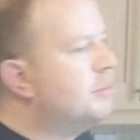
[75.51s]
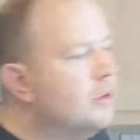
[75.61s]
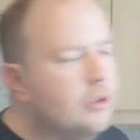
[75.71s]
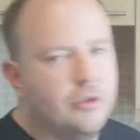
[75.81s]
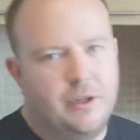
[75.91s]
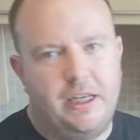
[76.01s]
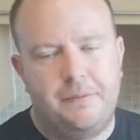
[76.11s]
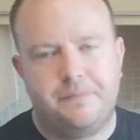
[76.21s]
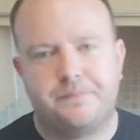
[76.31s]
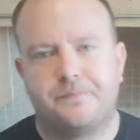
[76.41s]

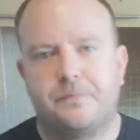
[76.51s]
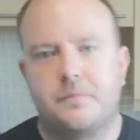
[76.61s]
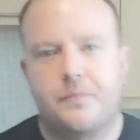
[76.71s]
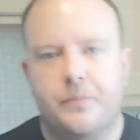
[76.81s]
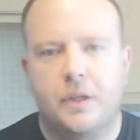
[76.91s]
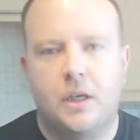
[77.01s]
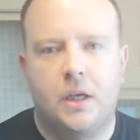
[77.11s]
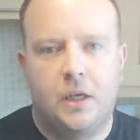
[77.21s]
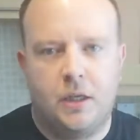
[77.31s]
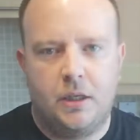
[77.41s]
Brewery.
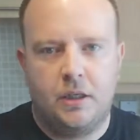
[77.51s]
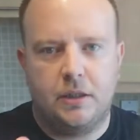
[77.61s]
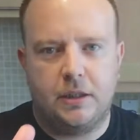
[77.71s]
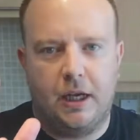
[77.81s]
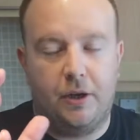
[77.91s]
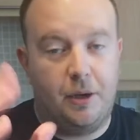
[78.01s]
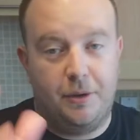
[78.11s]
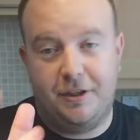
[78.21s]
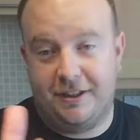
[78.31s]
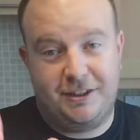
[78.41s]
Now,
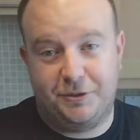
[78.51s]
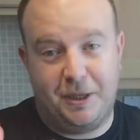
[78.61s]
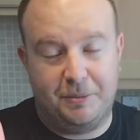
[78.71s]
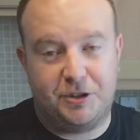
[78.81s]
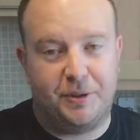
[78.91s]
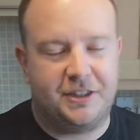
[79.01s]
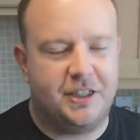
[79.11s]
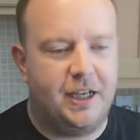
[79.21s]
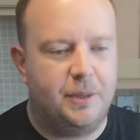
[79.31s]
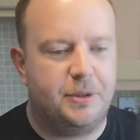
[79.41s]
this is why I'm so
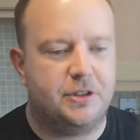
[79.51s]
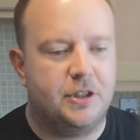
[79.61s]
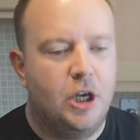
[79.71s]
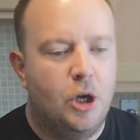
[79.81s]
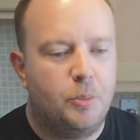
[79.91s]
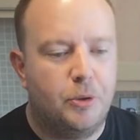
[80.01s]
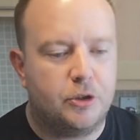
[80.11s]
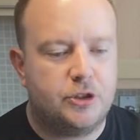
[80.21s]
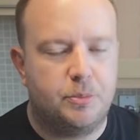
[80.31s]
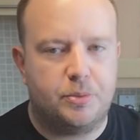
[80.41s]
excited, because
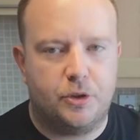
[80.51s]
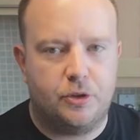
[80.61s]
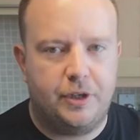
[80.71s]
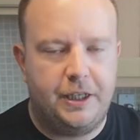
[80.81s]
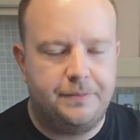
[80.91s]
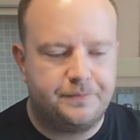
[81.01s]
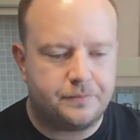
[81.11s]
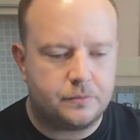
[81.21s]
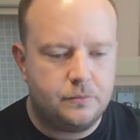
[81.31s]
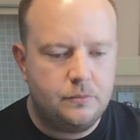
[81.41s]
Buxton Brewery,
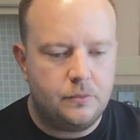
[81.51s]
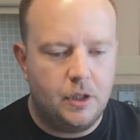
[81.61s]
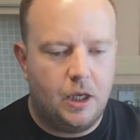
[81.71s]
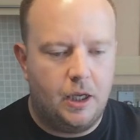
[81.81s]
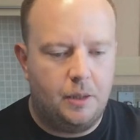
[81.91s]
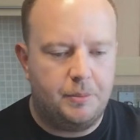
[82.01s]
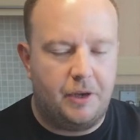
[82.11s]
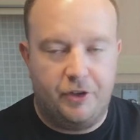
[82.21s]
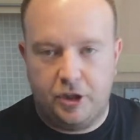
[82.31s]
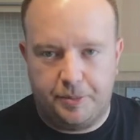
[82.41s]

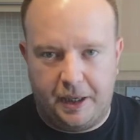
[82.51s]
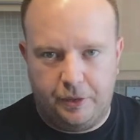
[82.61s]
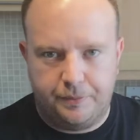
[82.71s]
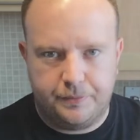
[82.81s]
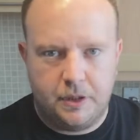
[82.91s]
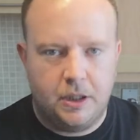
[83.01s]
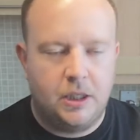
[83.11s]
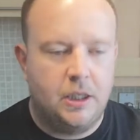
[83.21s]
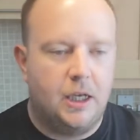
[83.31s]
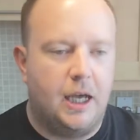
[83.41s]
I've heard about,
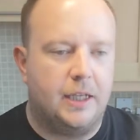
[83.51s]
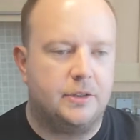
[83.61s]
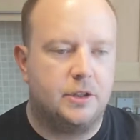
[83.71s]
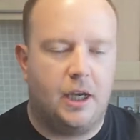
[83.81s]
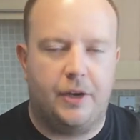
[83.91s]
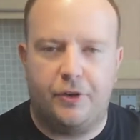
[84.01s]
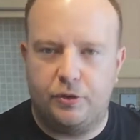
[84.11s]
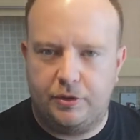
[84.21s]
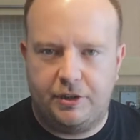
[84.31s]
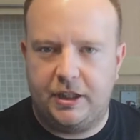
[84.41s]
and I've
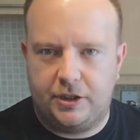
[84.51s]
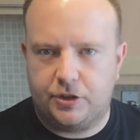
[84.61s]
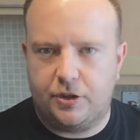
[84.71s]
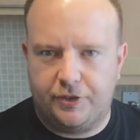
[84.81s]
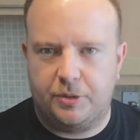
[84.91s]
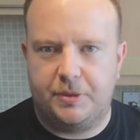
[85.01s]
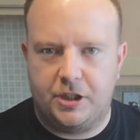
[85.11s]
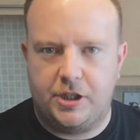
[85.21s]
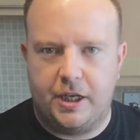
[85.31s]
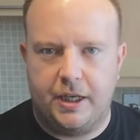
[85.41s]
only really discovered them
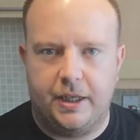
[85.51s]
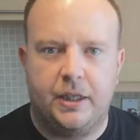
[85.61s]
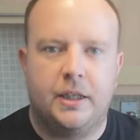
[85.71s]
this year.